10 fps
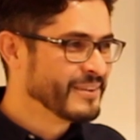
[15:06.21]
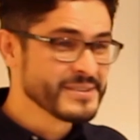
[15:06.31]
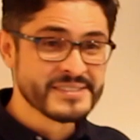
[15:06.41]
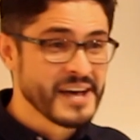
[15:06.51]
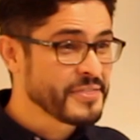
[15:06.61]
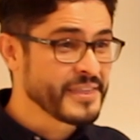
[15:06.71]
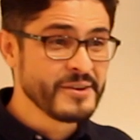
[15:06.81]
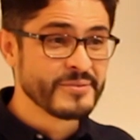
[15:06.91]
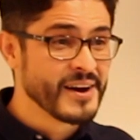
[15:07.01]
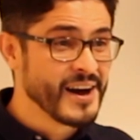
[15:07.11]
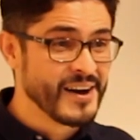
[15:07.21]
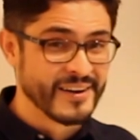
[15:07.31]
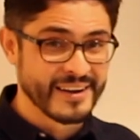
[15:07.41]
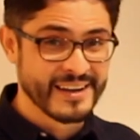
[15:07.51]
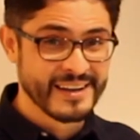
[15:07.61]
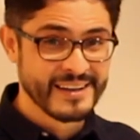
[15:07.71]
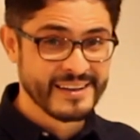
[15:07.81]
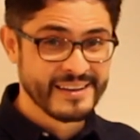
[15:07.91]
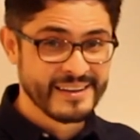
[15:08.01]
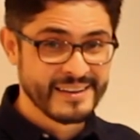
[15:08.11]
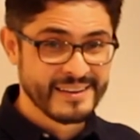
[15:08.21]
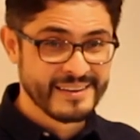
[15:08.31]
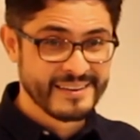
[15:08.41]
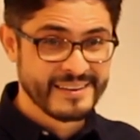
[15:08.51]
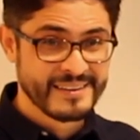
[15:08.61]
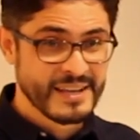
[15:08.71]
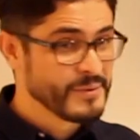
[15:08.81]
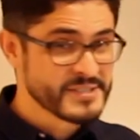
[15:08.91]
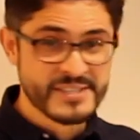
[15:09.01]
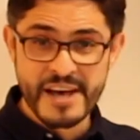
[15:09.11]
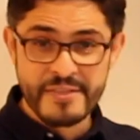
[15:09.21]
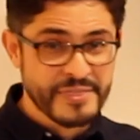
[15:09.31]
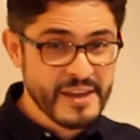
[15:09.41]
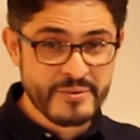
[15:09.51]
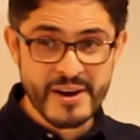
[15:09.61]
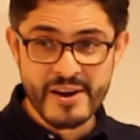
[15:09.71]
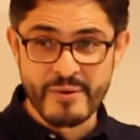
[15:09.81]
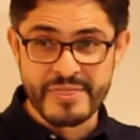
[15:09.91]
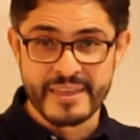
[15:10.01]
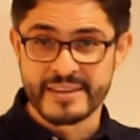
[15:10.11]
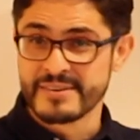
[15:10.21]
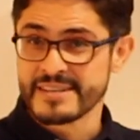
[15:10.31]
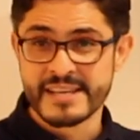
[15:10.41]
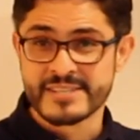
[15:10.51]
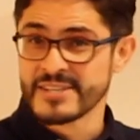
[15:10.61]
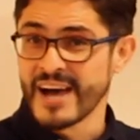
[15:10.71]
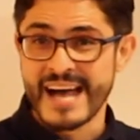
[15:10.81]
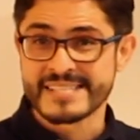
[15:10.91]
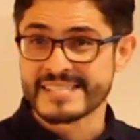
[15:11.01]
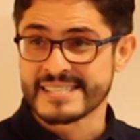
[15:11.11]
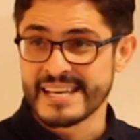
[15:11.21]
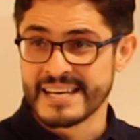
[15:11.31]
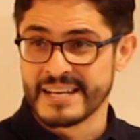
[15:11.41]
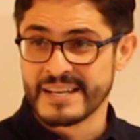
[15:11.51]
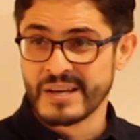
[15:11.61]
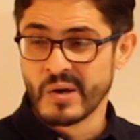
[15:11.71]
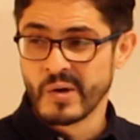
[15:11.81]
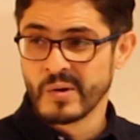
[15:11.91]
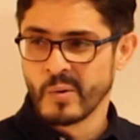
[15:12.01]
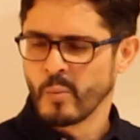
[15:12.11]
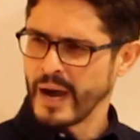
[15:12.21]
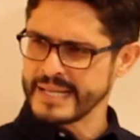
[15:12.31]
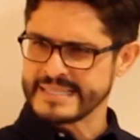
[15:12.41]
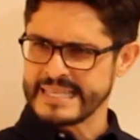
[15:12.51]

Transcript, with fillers: There's nothing wrong. There was nothing wrong with it. It's not a sin. Why